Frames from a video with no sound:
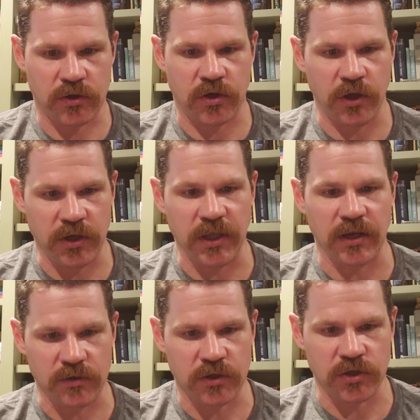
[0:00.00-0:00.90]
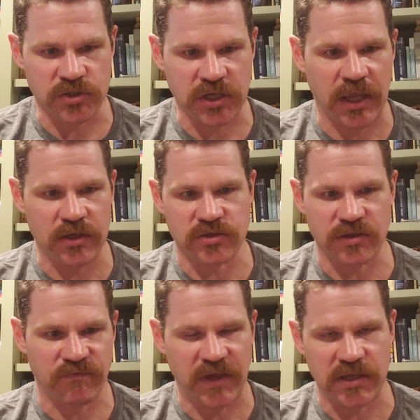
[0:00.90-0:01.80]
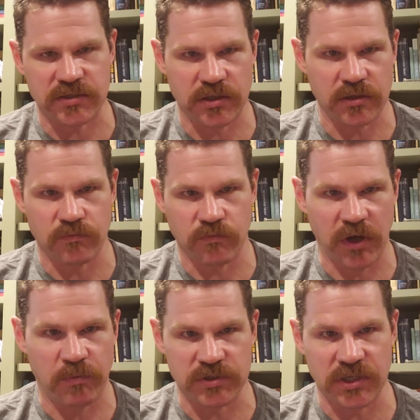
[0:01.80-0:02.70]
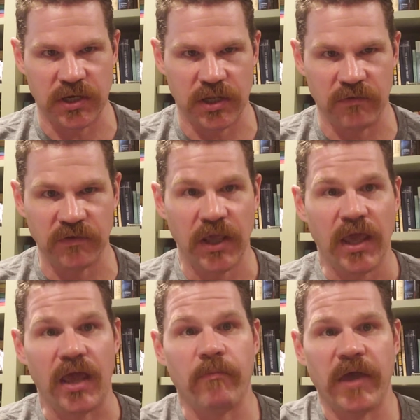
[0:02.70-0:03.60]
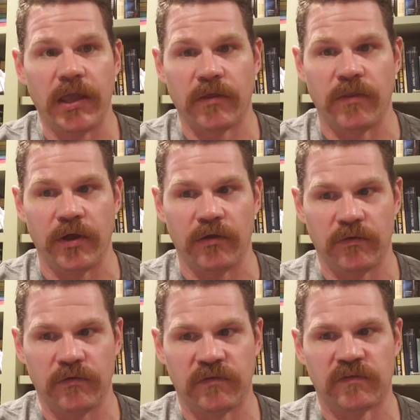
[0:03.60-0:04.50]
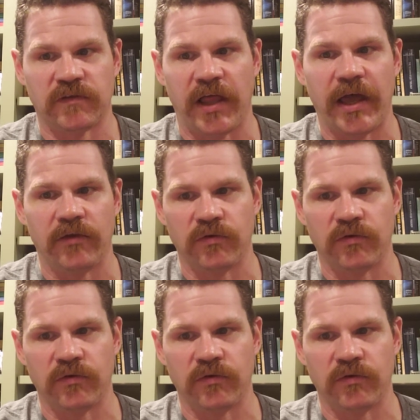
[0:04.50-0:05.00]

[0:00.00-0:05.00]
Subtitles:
could change the face of the representatives and make the slide